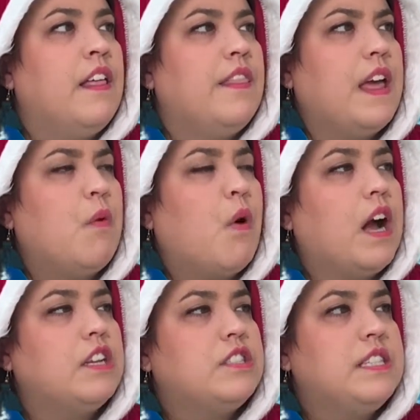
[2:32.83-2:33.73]
They
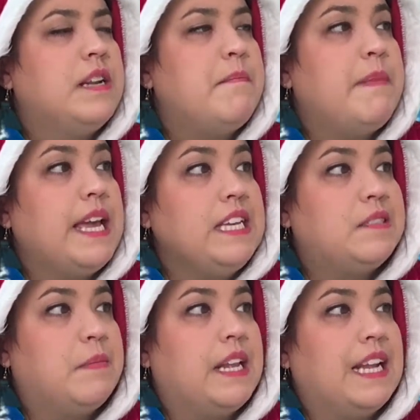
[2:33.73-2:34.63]
watched in
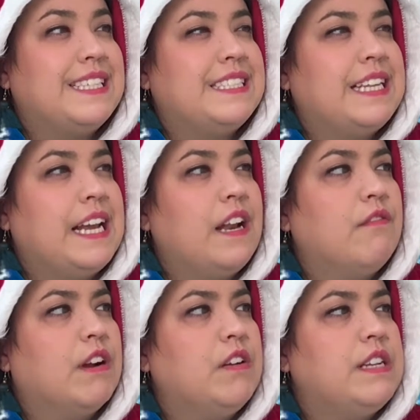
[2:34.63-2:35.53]
amazement as Santa
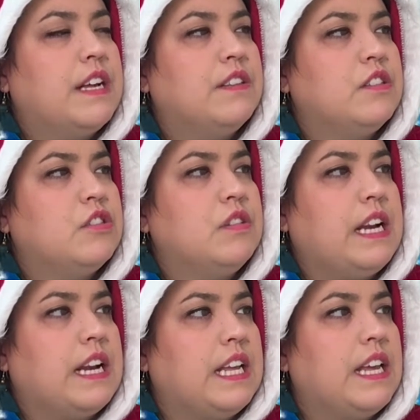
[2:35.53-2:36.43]
rode down the
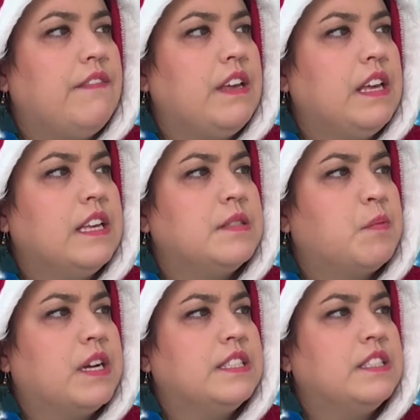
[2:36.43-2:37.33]
street, giving his
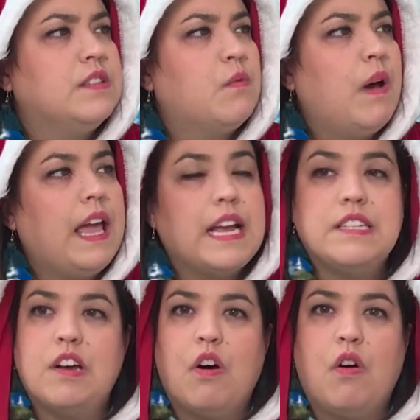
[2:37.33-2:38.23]
presents away
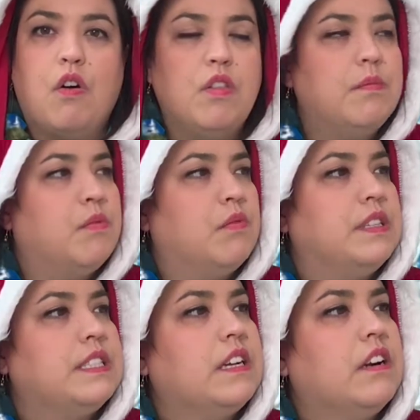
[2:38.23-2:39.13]
to all the
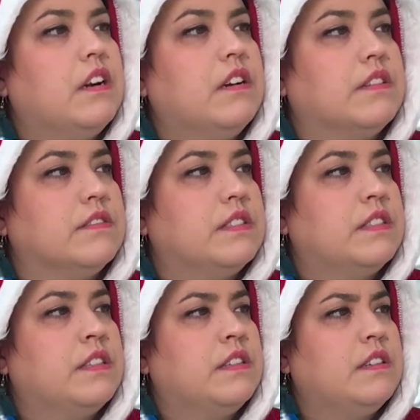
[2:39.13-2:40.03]
boys and girls.
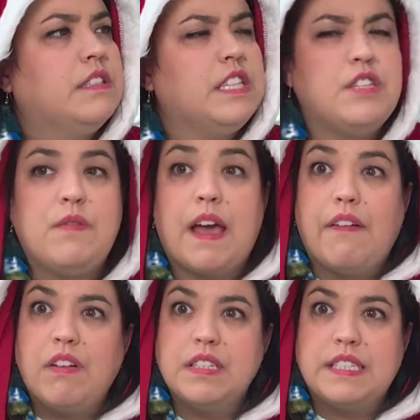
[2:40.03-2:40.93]
Did you
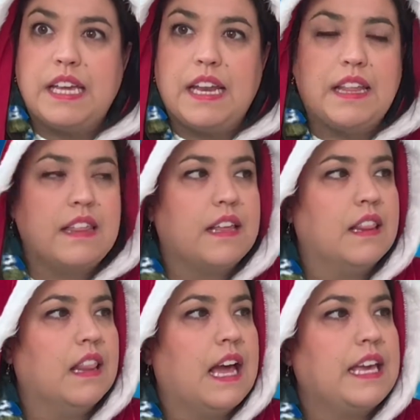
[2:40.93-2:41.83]
ever see
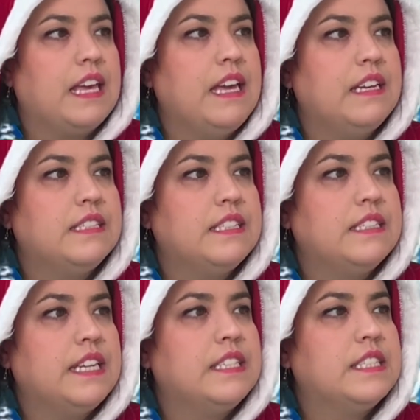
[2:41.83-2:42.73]
anything like it? said
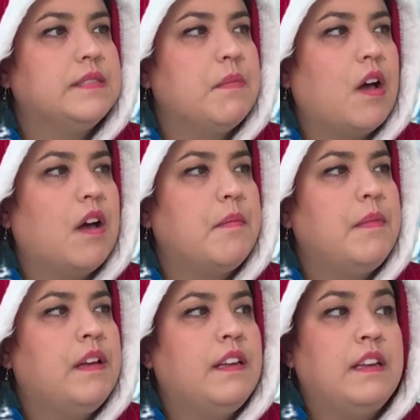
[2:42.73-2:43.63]
Santa's
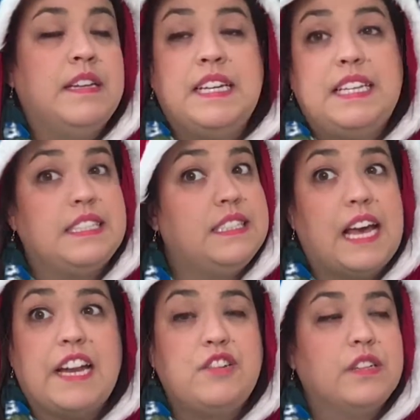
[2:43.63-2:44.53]
mom. His
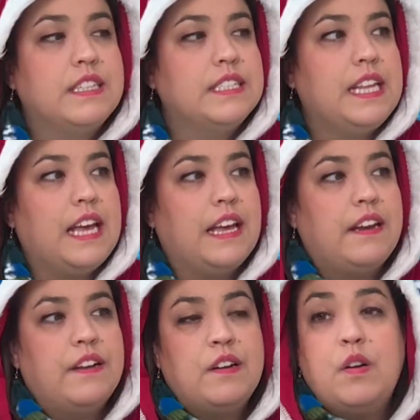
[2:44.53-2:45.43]
dad shook his
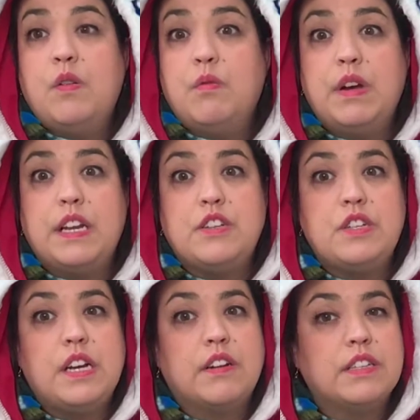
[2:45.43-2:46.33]
head. What a
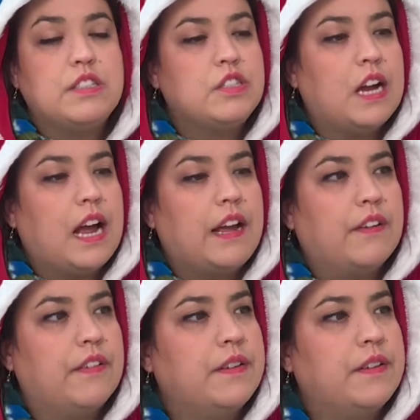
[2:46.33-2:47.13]
generous child.